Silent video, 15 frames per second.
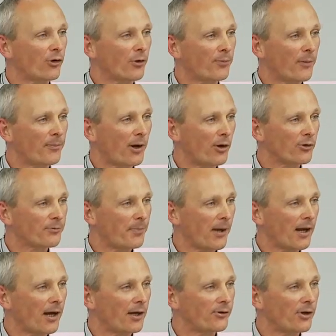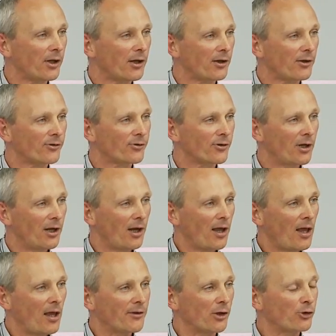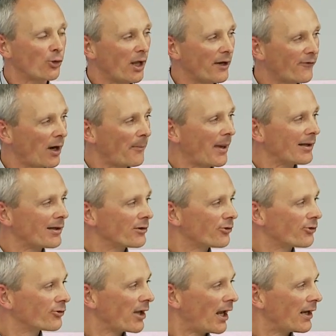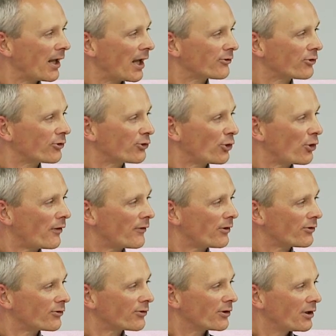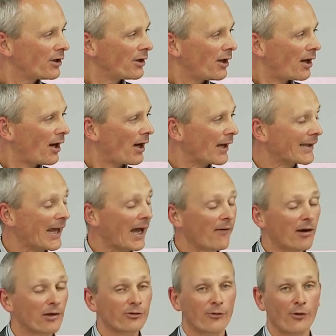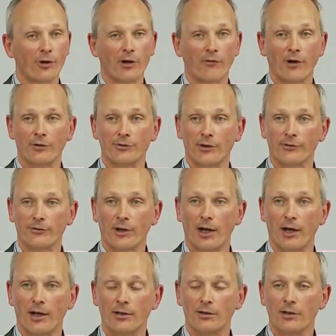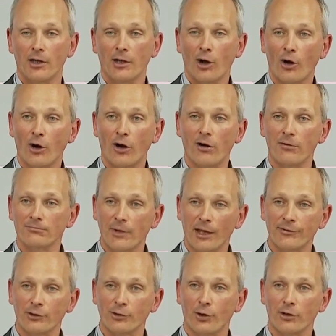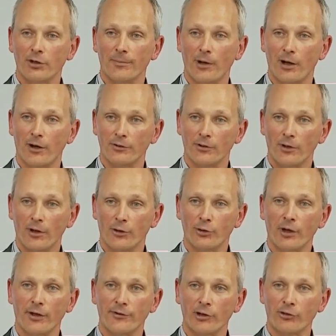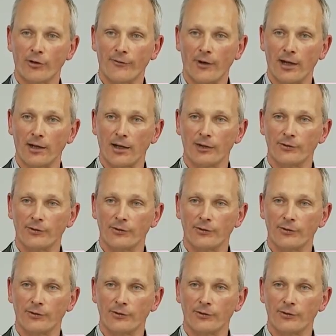could propose better ideas, that do environmental scanning as a service, uh, Cara's work around design, or, as I talked about, utilization of idle